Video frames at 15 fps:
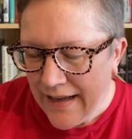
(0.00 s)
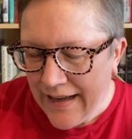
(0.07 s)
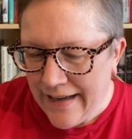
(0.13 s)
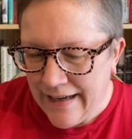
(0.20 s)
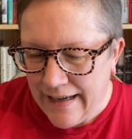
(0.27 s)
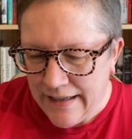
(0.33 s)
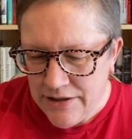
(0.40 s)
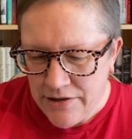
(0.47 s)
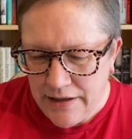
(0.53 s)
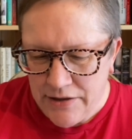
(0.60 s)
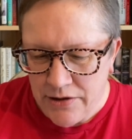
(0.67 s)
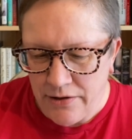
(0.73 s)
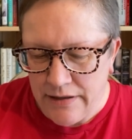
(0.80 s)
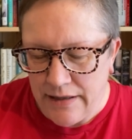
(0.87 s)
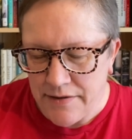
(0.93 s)
It actually
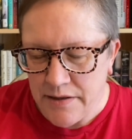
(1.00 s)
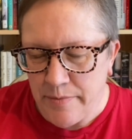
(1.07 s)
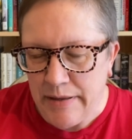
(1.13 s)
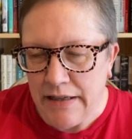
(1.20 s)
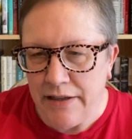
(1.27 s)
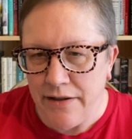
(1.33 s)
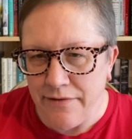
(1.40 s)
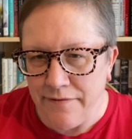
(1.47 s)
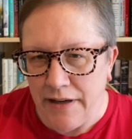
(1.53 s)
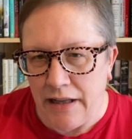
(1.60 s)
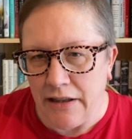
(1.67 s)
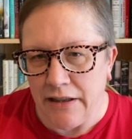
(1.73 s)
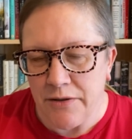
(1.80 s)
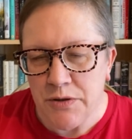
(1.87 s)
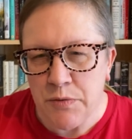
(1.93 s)
turned out to be a
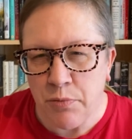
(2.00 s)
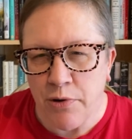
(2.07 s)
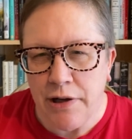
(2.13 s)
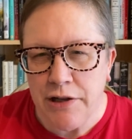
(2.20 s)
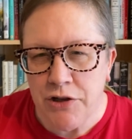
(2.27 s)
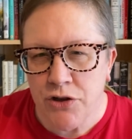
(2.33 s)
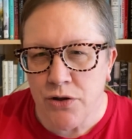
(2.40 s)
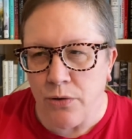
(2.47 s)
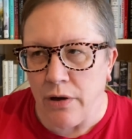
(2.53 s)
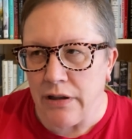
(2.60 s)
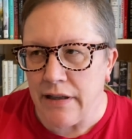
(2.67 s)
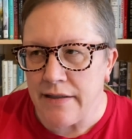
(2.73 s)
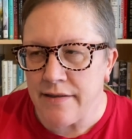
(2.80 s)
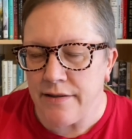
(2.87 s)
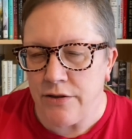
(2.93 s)
novella. It was pretty short,
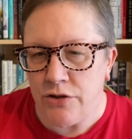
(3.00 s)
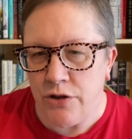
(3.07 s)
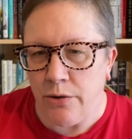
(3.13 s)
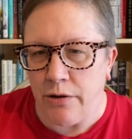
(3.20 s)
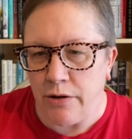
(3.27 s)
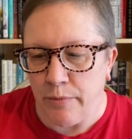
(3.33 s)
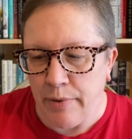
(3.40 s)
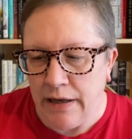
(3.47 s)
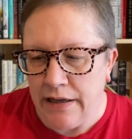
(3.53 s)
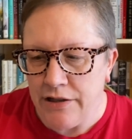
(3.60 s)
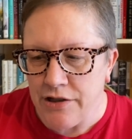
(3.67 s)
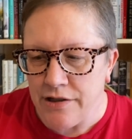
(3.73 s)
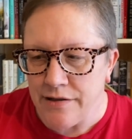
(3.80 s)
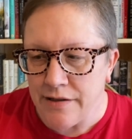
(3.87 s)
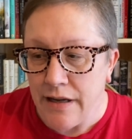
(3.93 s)
less than 200
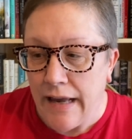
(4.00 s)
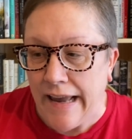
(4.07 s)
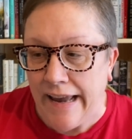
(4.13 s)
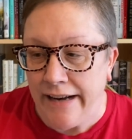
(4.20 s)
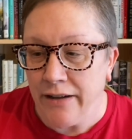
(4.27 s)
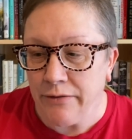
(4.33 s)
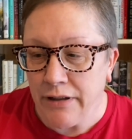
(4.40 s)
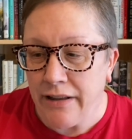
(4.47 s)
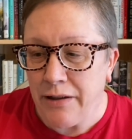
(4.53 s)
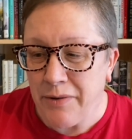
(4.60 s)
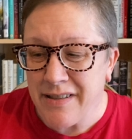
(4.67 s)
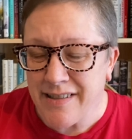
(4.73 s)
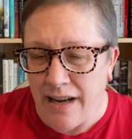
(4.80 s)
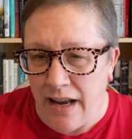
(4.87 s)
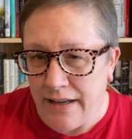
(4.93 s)
pages, and it really
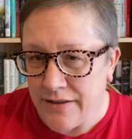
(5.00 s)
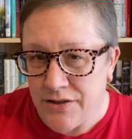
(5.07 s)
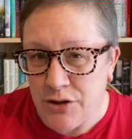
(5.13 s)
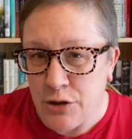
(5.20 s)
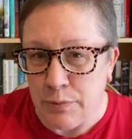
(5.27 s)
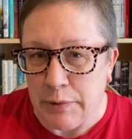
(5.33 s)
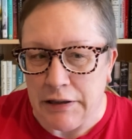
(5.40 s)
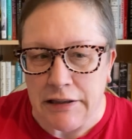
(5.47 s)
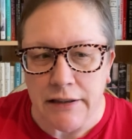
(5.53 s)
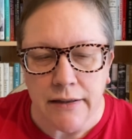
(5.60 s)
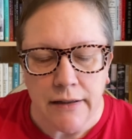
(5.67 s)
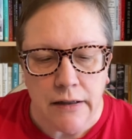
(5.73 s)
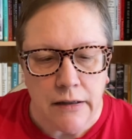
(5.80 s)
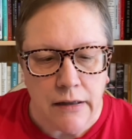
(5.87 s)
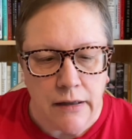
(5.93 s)
was kind of stupid.
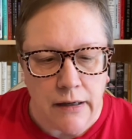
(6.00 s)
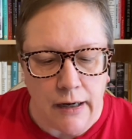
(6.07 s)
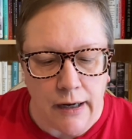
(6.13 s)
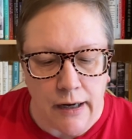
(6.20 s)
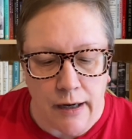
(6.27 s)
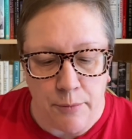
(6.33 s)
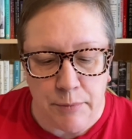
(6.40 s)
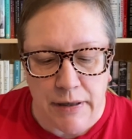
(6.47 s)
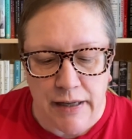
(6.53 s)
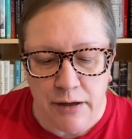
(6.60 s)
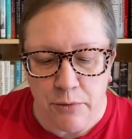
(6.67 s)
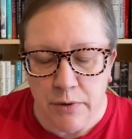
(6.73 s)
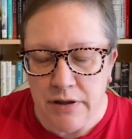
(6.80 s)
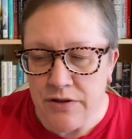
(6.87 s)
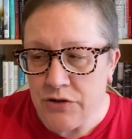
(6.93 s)
It
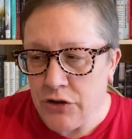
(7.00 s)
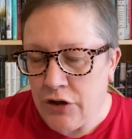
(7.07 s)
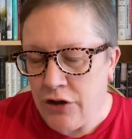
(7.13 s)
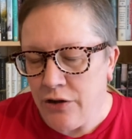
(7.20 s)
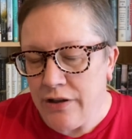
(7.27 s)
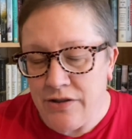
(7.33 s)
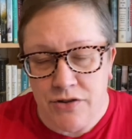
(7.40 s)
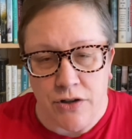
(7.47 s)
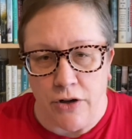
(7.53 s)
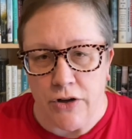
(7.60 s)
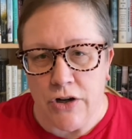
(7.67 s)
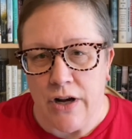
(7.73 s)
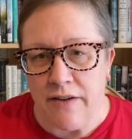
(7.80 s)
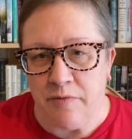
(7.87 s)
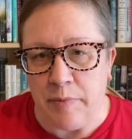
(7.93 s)
was cute. It started
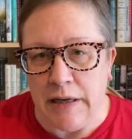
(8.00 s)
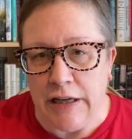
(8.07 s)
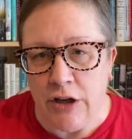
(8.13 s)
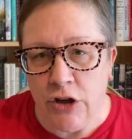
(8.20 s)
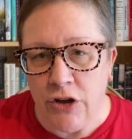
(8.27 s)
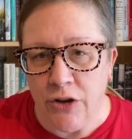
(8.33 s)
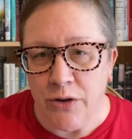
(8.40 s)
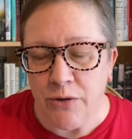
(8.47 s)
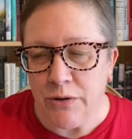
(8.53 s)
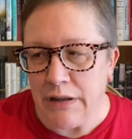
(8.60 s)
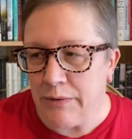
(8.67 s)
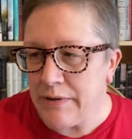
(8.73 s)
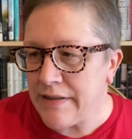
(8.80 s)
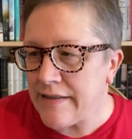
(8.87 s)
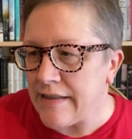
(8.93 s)
off being cute. It
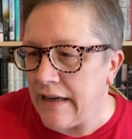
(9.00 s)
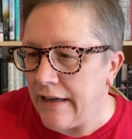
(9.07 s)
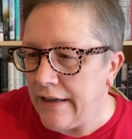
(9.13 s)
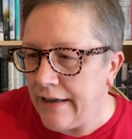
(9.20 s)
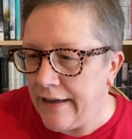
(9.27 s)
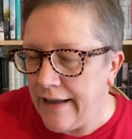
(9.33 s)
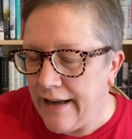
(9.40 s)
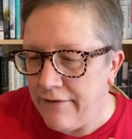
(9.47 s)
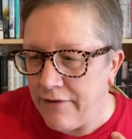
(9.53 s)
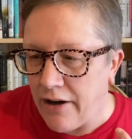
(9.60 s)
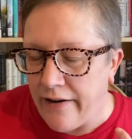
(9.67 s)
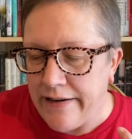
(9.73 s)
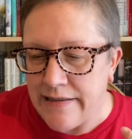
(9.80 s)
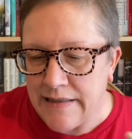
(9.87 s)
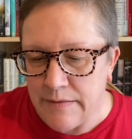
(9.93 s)
was set in a
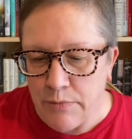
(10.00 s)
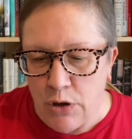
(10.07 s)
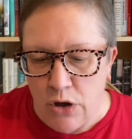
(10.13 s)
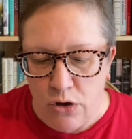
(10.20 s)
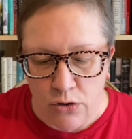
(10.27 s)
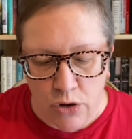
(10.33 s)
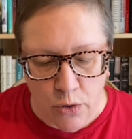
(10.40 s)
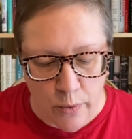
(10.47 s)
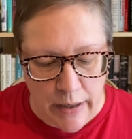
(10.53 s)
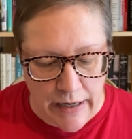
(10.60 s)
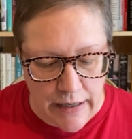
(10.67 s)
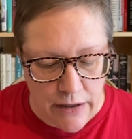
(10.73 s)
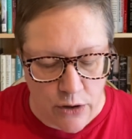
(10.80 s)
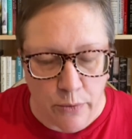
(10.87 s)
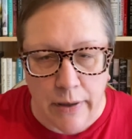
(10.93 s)
very small,
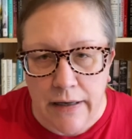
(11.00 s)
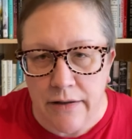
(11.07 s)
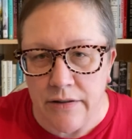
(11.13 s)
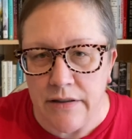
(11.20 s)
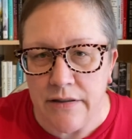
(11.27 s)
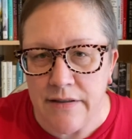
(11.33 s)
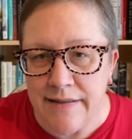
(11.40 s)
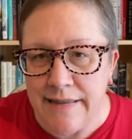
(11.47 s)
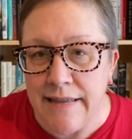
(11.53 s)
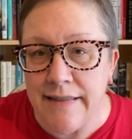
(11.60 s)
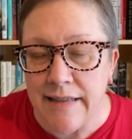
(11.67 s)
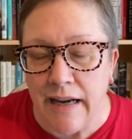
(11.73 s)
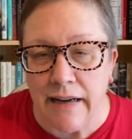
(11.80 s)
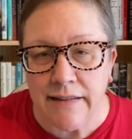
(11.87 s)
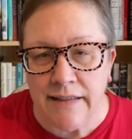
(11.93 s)
quaint New England
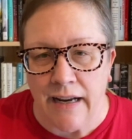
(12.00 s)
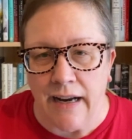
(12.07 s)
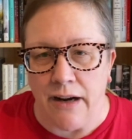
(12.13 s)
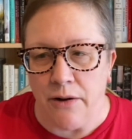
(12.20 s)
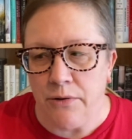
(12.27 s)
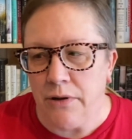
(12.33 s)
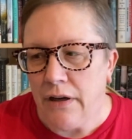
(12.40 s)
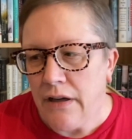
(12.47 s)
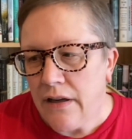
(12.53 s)
seaside town.